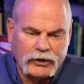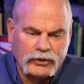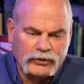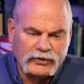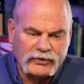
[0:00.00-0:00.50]
who
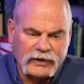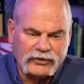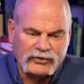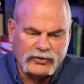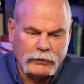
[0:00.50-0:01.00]
uses
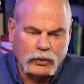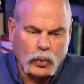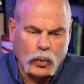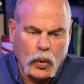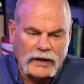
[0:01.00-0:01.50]
extreme
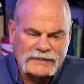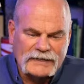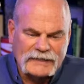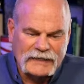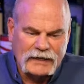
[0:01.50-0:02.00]

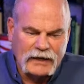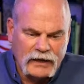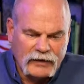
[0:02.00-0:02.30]
quantity